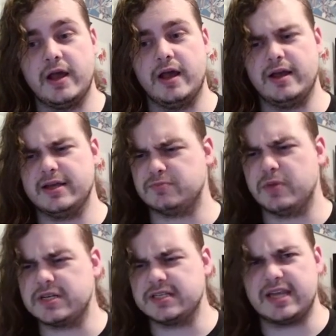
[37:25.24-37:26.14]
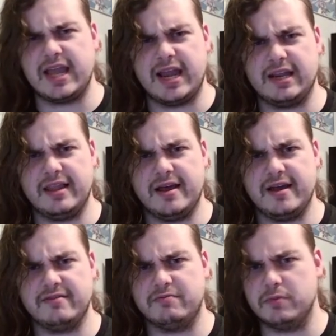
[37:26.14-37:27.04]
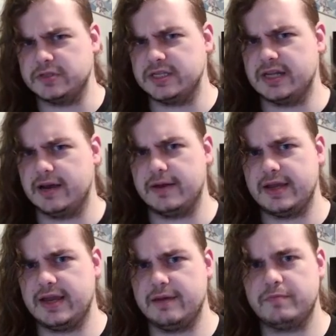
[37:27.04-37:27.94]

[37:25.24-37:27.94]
As much as I can live, most of the time I can't,